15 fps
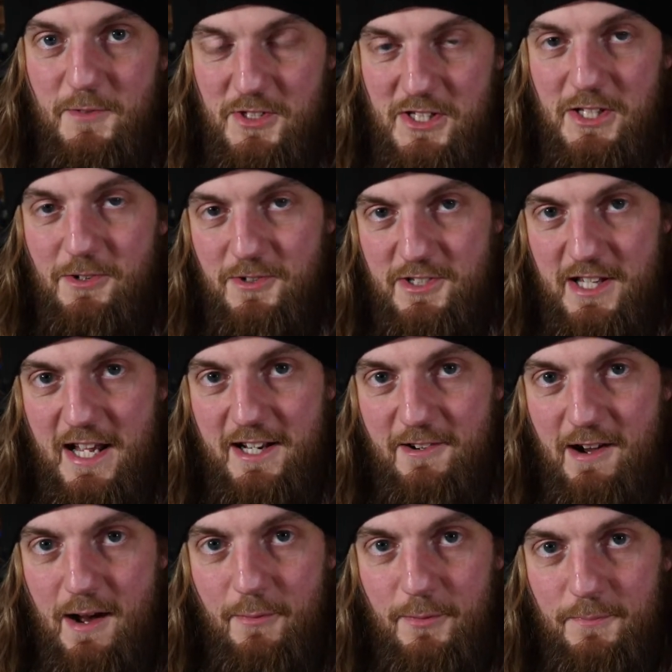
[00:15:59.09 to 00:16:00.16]
the Secret Santa
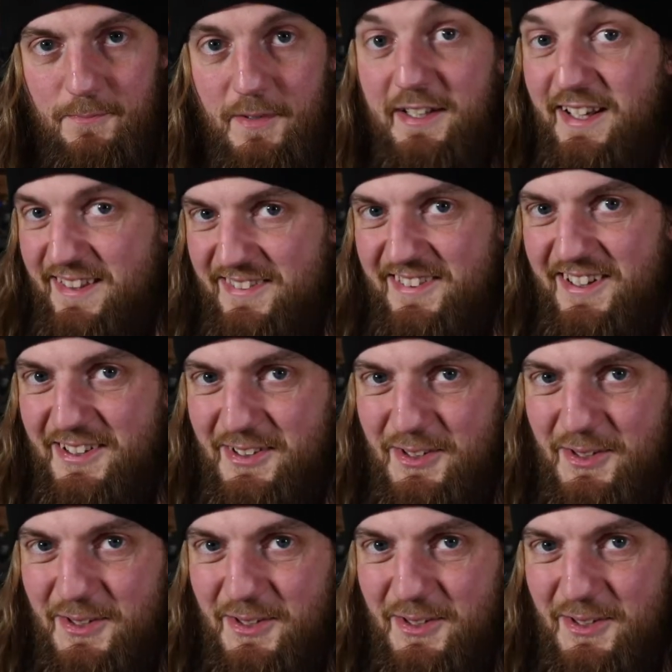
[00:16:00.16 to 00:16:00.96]
album, again, thank